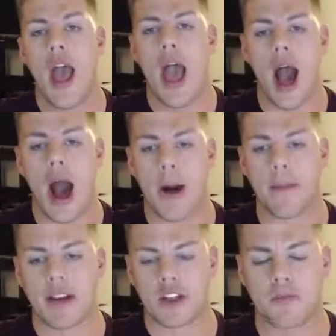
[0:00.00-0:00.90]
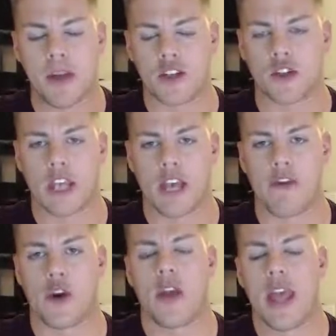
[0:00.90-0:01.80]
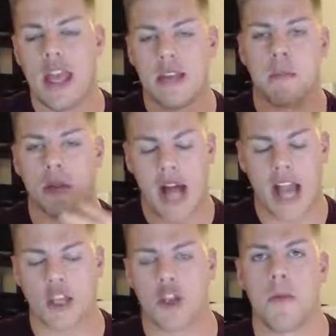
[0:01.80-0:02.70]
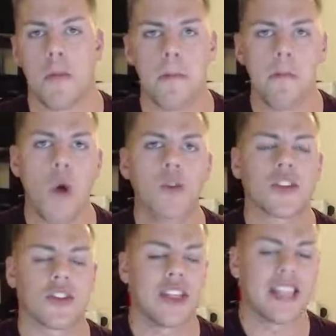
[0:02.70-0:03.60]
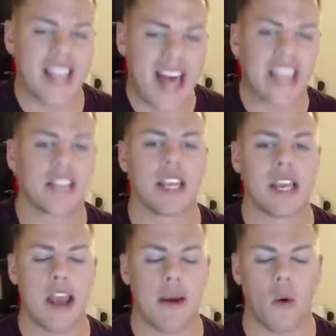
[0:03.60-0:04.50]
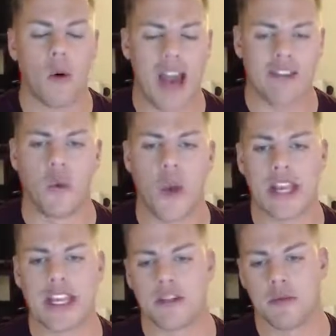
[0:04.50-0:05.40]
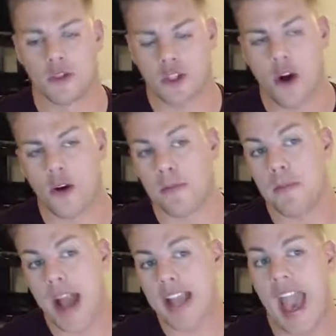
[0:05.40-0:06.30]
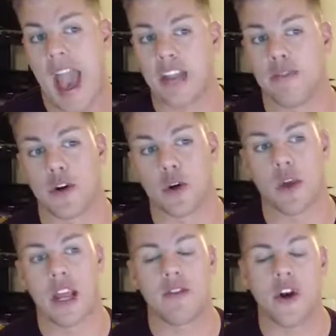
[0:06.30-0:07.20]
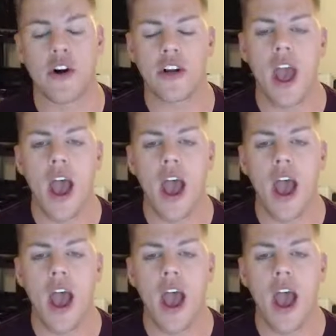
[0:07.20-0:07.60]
And especially if you're in black, you most likely will have a way to get some of those cards back out of your graveyard.